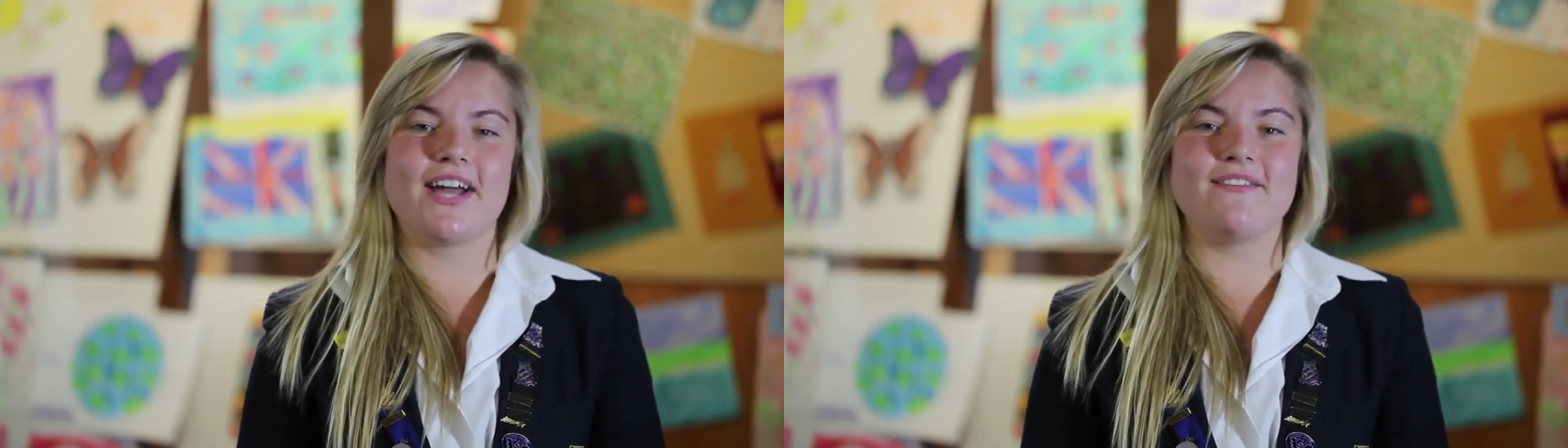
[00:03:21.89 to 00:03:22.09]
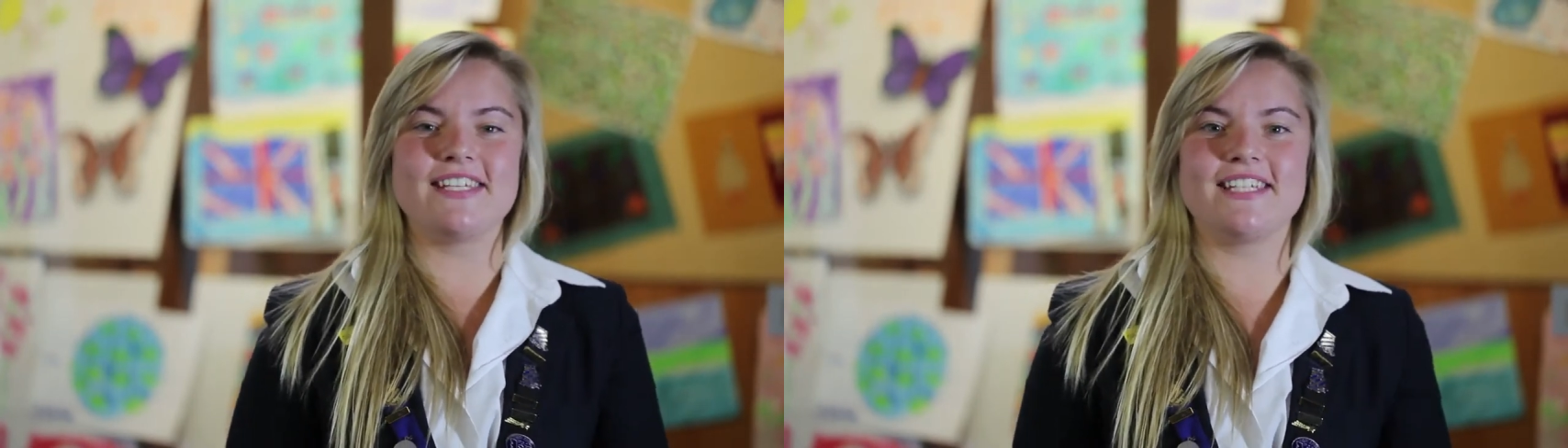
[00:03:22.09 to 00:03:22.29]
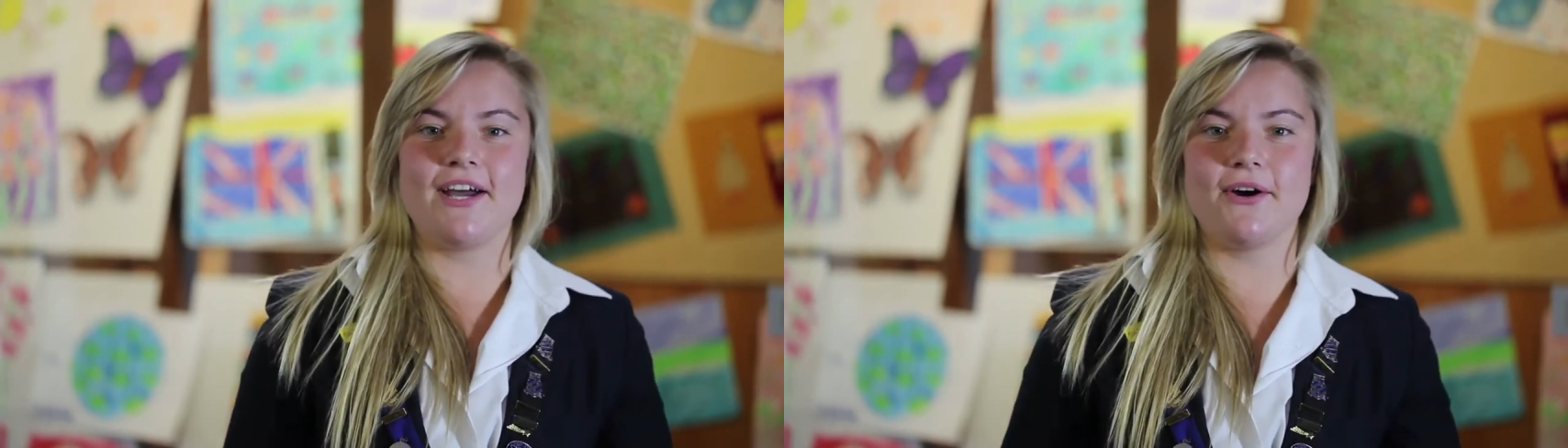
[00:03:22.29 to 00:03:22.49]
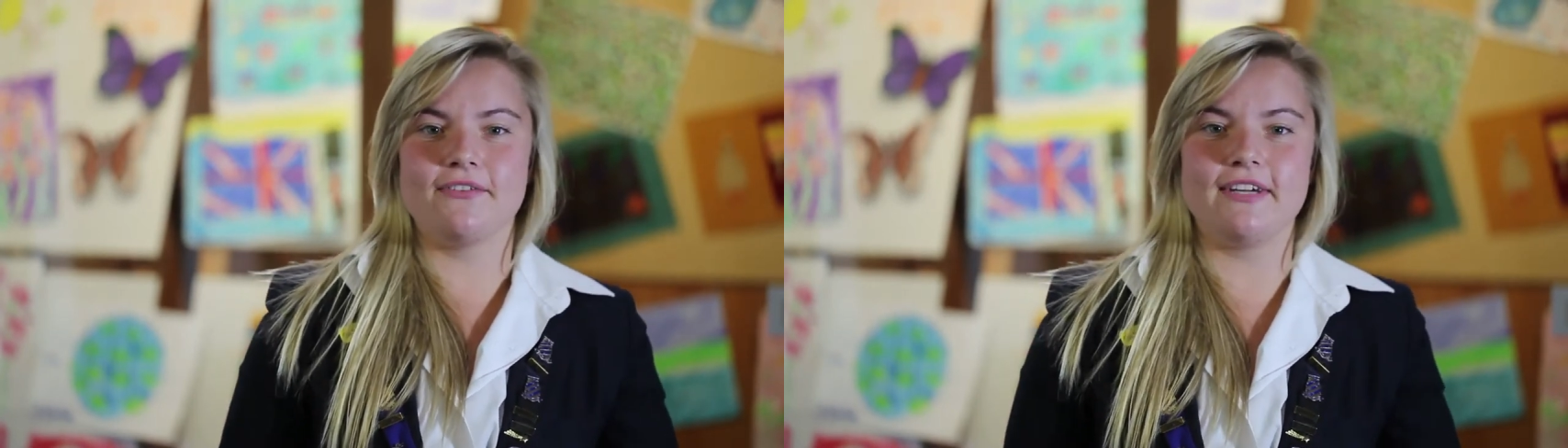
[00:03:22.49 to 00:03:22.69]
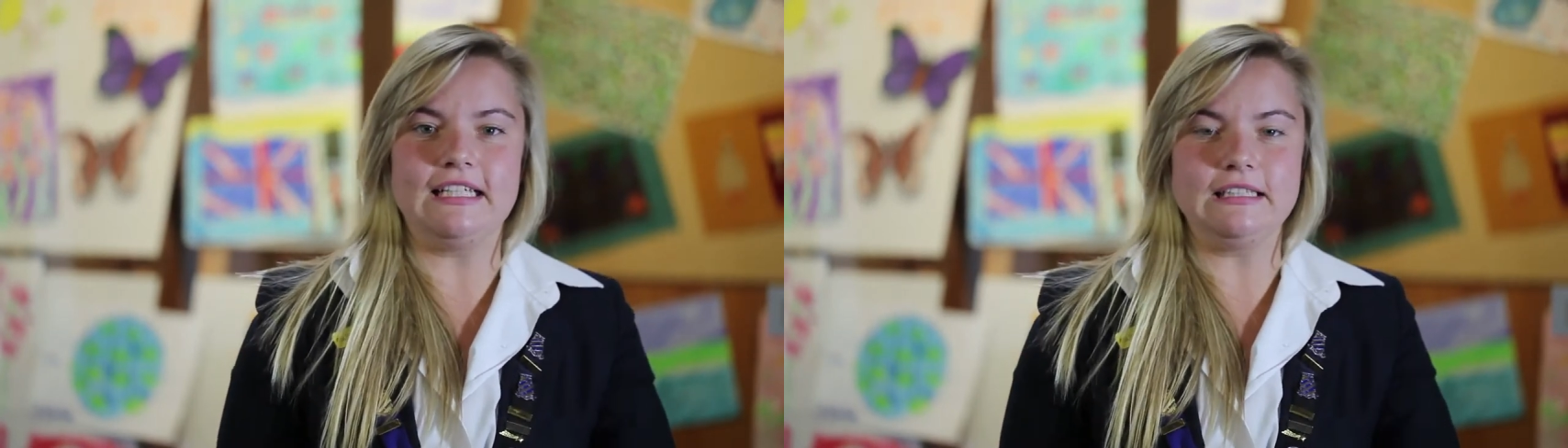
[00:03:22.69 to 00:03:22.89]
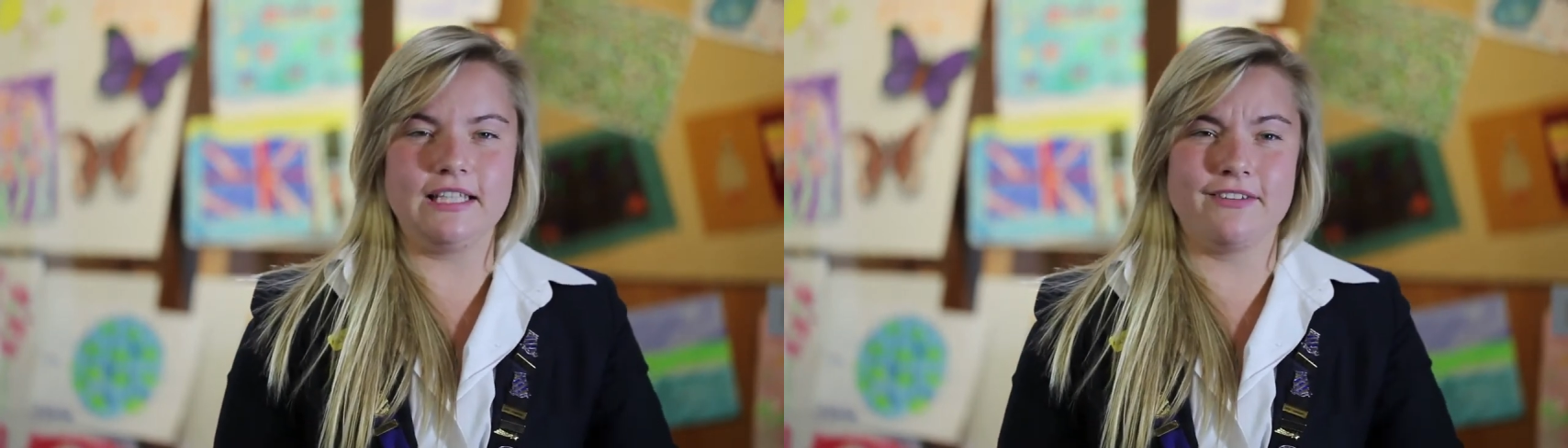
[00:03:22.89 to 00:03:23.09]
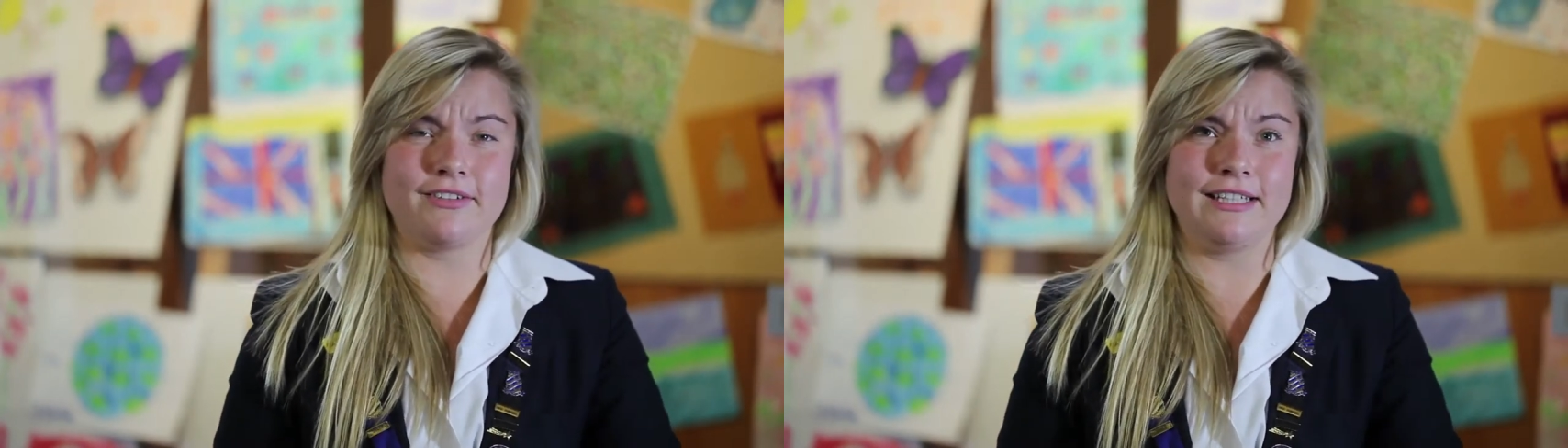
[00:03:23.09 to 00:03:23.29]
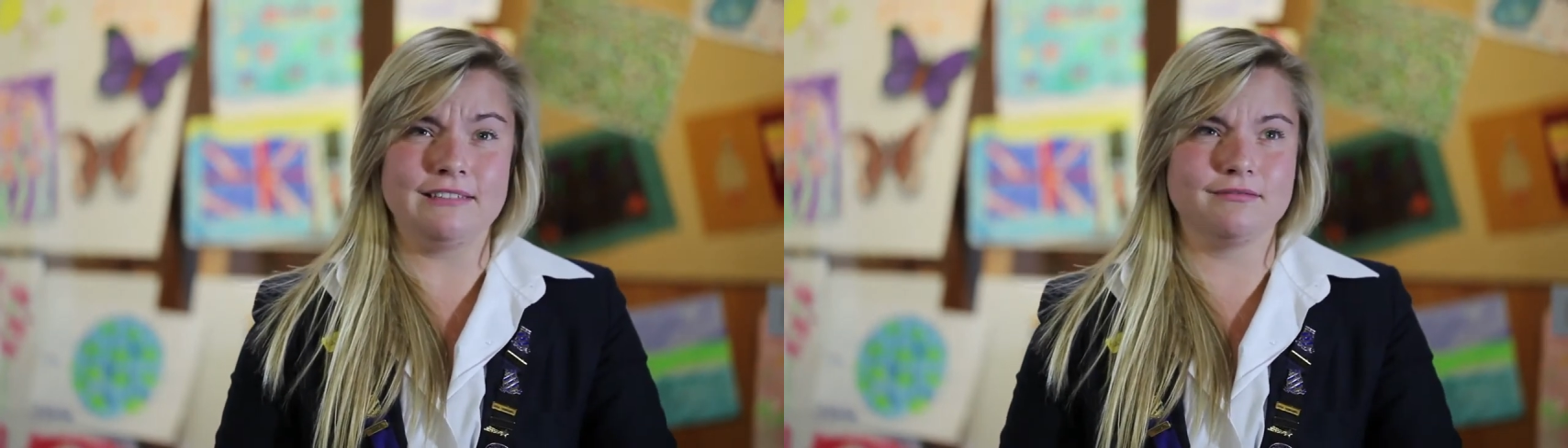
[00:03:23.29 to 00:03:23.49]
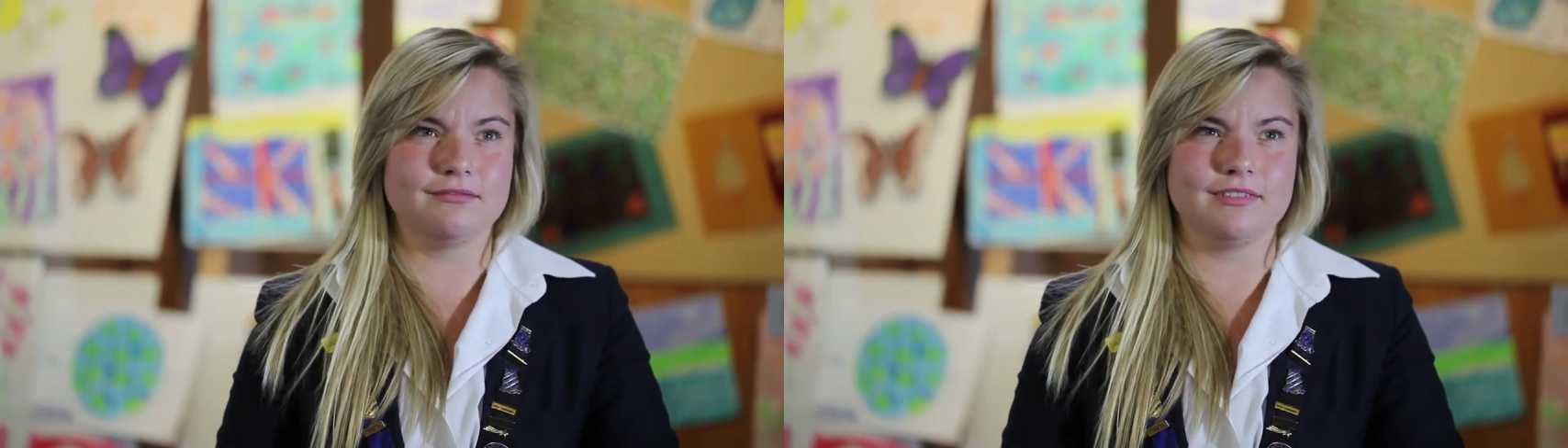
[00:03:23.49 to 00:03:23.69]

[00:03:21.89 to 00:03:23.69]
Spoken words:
come and stay over every